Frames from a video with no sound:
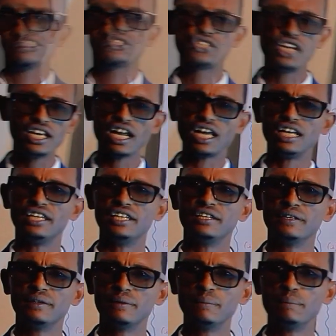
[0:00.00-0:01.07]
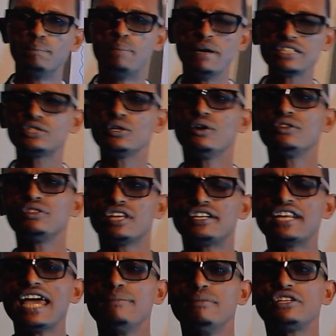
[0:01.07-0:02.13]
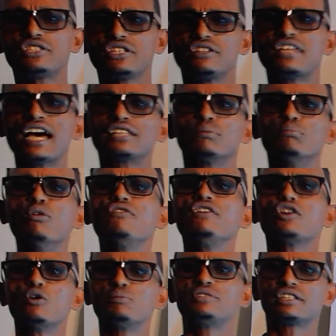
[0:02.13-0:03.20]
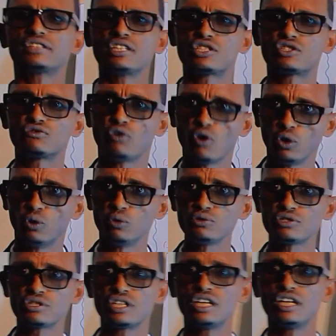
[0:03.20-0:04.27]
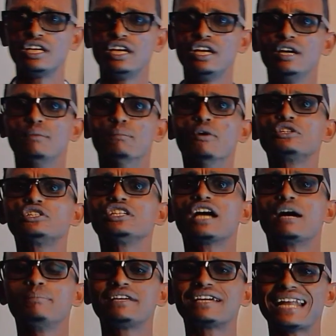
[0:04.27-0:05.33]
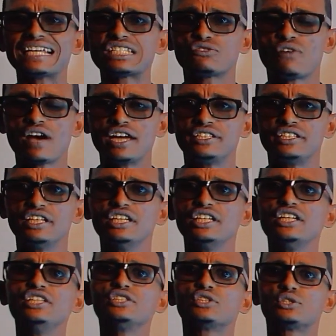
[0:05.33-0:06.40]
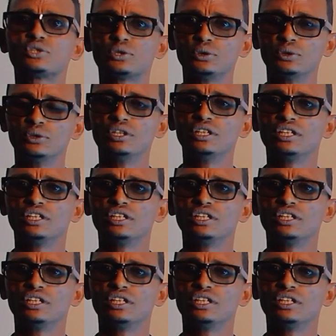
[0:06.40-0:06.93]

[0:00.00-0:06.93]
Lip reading: Generally, based on the dimension that moving objects follows, motion can be classified into two